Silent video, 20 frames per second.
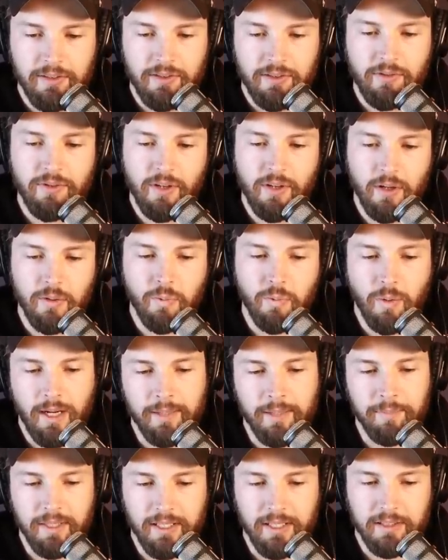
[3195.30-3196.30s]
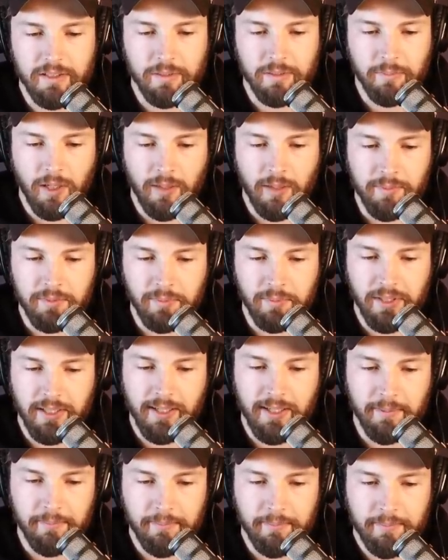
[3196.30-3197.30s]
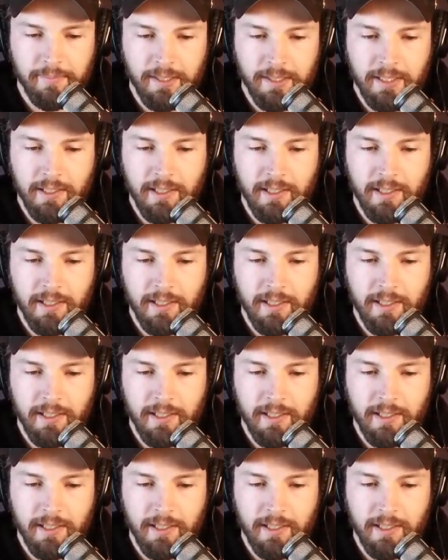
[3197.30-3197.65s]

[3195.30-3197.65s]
They also know why me and their mom split up.